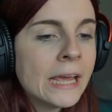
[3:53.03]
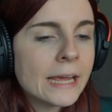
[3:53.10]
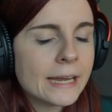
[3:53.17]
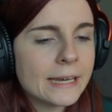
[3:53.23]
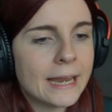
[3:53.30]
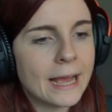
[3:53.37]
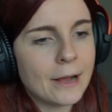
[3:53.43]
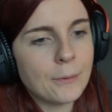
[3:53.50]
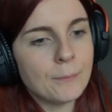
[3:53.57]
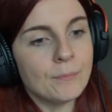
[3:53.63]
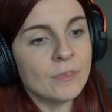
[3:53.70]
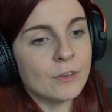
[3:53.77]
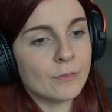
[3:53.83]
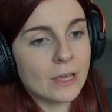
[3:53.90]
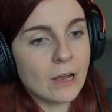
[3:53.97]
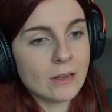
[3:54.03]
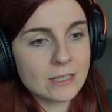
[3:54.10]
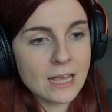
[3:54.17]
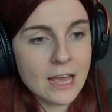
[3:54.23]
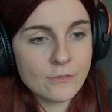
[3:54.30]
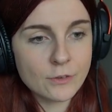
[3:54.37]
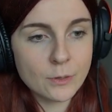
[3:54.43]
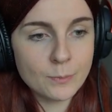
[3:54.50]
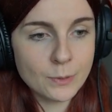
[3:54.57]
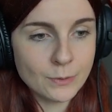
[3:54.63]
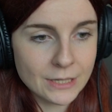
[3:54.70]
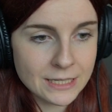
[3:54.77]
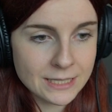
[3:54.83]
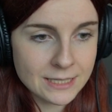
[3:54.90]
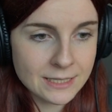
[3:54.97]
Now, we also have
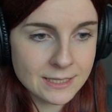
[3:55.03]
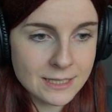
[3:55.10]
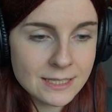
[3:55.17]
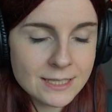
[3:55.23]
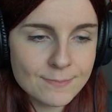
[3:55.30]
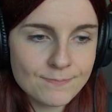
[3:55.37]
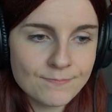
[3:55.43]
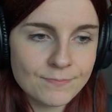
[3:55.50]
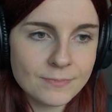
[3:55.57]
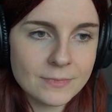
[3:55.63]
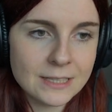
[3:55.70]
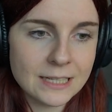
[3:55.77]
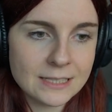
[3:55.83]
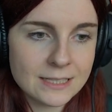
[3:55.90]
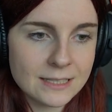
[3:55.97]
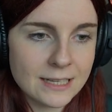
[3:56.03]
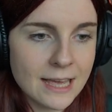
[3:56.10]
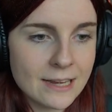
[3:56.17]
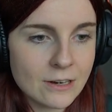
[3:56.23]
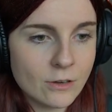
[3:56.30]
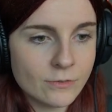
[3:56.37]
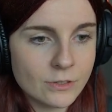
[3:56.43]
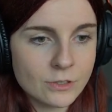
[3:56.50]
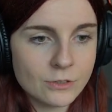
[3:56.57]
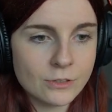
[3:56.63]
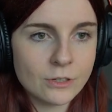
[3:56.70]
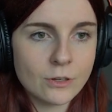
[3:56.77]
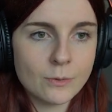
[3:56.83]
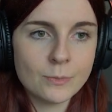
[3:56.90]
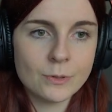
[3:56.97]
compute instances. Let's head over to
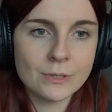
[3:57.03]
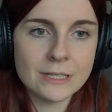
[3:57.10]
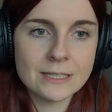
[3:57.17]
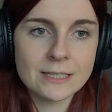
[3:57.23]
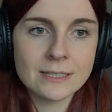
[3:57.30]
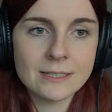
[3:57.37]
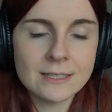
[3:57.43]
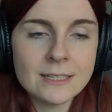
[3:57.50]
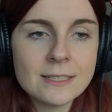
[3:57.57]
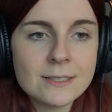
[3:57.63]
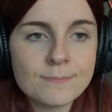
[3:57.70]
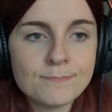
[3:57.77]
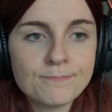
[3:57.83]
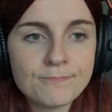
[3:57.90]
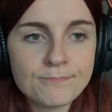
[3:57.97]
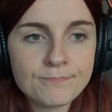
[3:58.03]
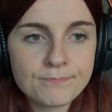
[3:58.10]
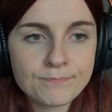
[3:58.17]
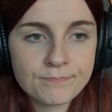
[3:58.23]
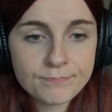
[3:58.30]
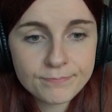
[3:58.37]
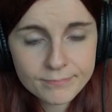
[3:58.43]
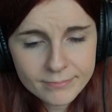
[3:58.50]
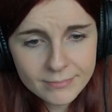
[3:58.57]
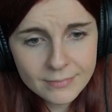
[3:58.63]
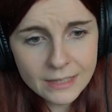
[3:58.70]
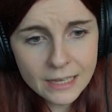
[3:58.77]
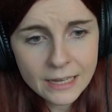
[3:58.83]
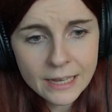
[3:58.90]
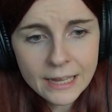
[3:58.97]
the compute instances.
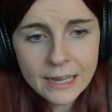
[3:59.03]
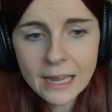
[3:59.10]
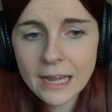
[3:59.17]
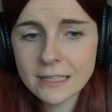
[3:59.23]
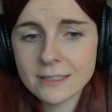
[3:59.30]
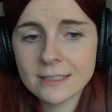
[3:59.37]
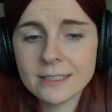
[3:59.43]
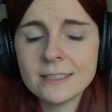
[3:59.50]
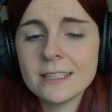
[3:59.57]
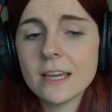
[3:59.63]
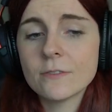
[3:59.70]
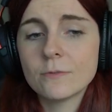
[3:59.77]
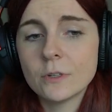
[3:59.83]
As you can see, I have